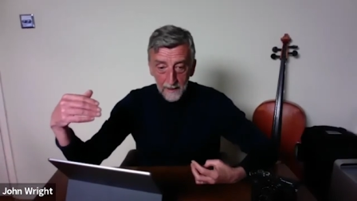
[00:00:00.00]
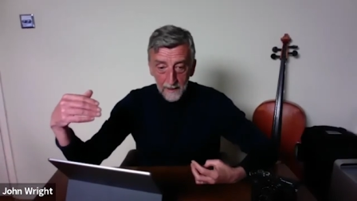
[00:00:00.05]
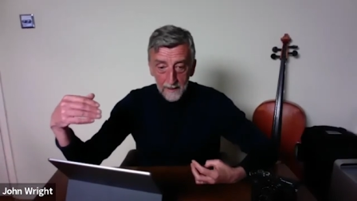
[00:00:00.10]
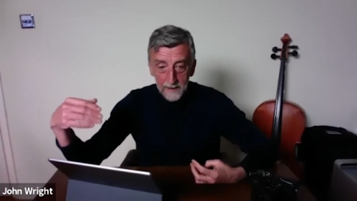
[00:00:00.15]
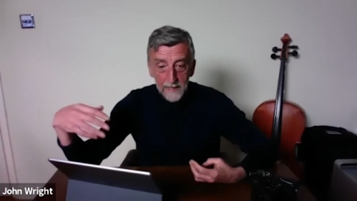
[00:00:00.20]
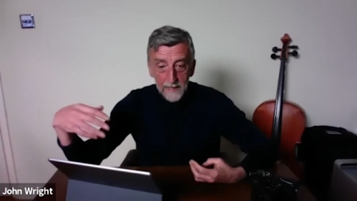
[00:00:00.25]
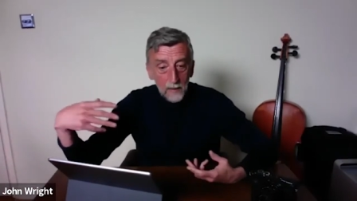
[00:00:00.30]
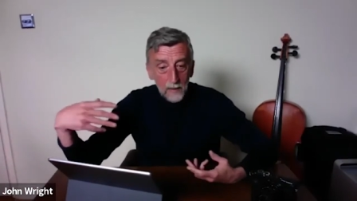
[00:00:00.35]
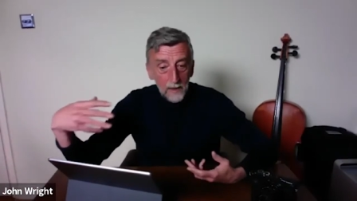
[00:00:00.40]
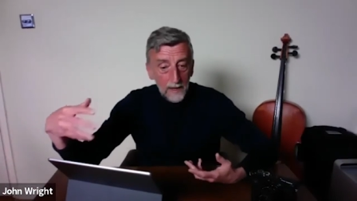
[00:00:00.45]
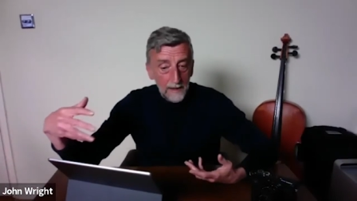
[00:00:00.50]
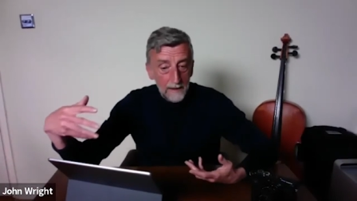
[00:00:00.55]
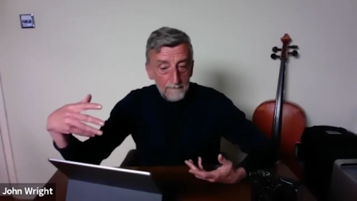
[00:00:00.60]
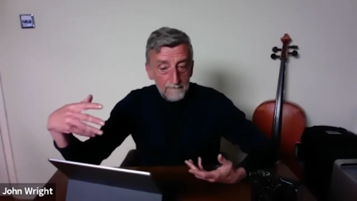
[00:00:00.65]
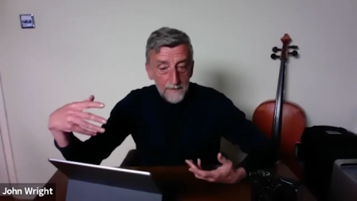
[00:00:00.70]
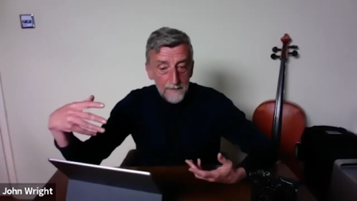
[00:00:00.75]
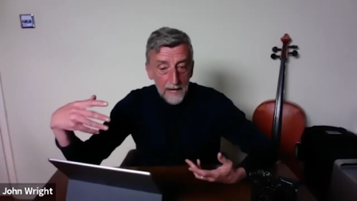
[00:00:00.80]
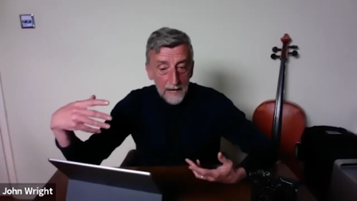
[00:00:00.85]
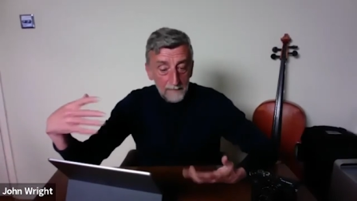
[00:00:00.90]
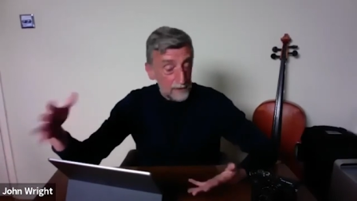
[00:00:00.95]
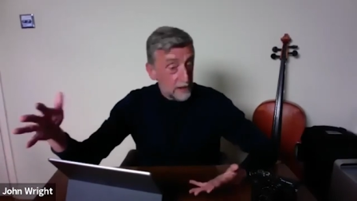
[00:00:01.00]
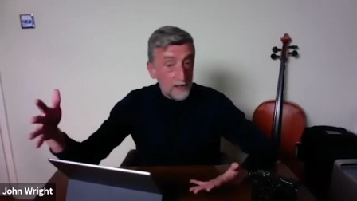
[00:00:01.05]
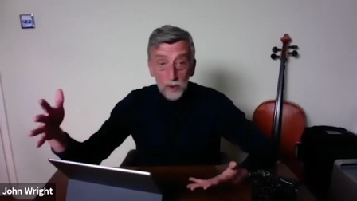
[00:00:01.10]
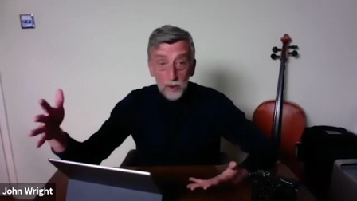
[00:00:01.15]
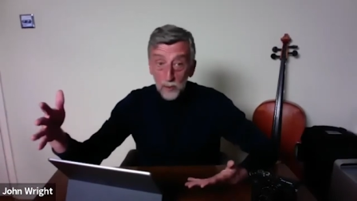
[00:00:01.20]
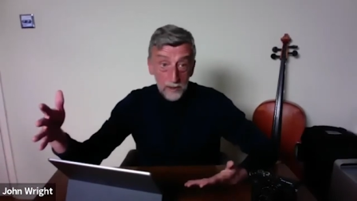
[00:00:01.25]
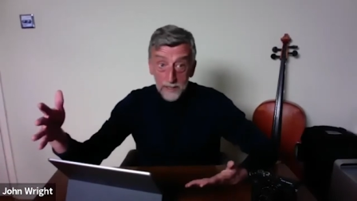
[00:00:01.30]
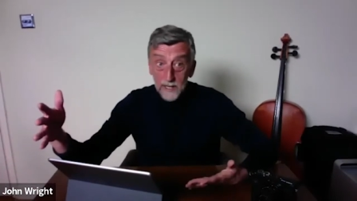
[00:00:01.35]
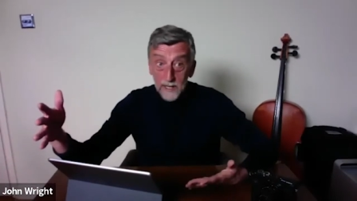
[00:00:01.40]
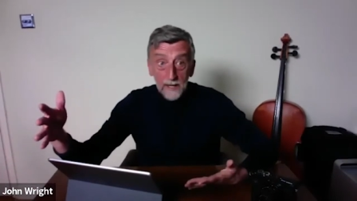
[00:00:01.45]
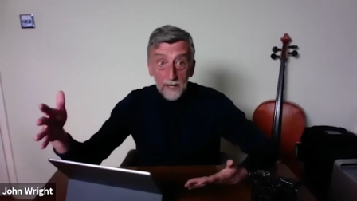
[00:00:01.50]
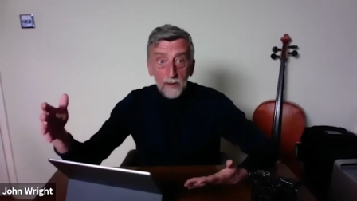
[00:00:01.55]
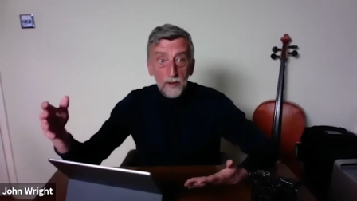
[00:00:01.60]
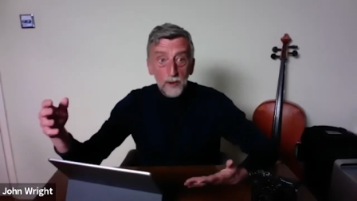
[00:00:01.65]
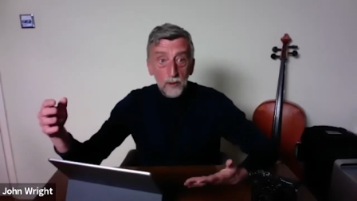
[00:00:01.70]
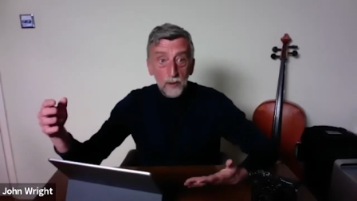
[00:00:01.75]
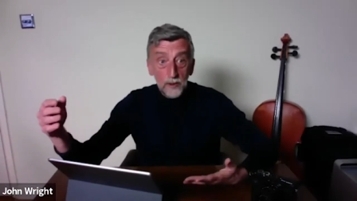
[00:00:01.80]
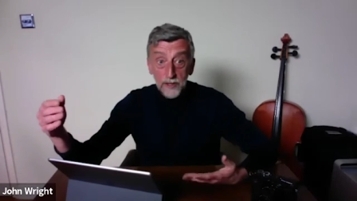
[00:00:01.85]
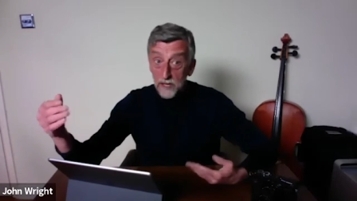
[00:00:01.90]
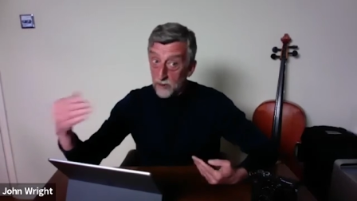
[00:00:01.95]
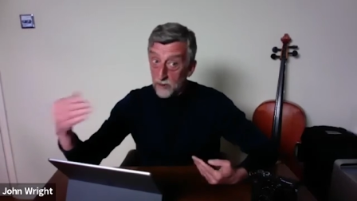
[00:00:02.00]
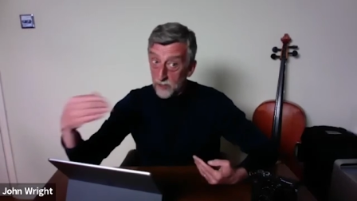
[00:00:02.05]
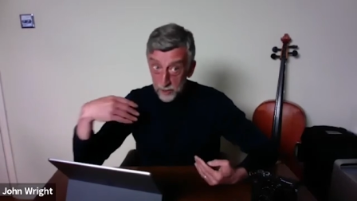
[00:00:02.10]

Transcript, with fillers: yeah, well, I, am just going to kick the door down.